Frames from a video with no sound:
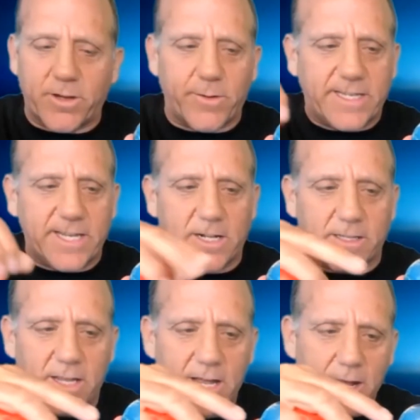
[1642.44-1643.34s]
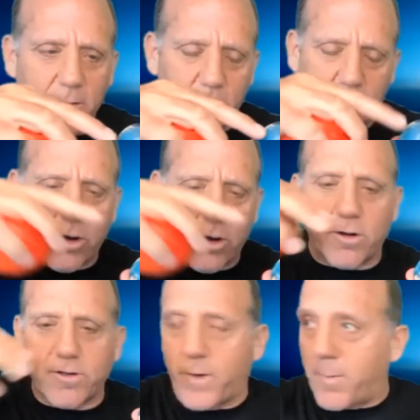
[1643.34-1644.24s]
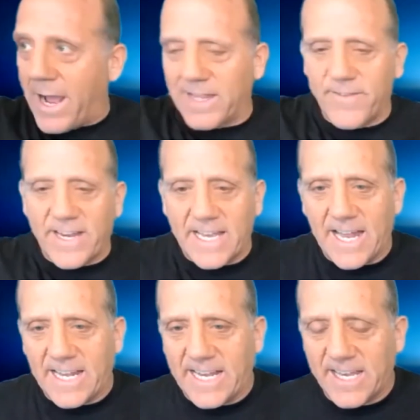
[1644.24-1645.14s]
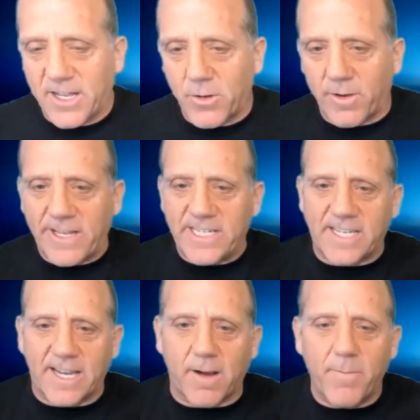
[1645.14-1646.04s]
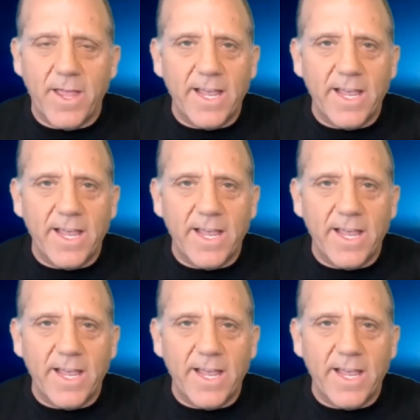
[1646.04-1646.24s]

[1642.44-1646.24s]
degree tilt goes from, I live in Connecticut in the Northeast here.